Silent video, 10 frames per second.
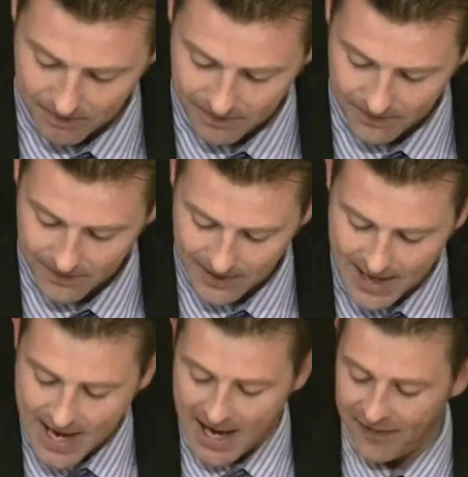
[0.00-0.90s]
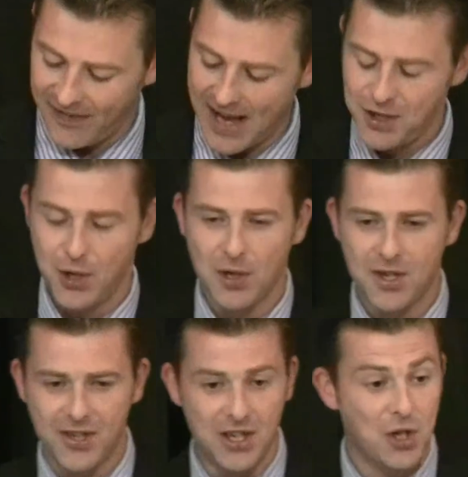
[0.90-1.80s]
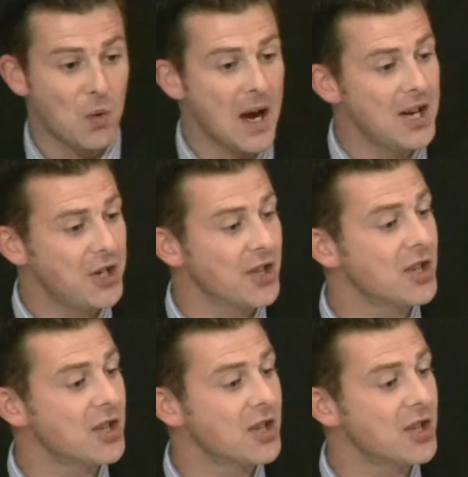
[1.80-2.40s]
Amen. And if that's your situation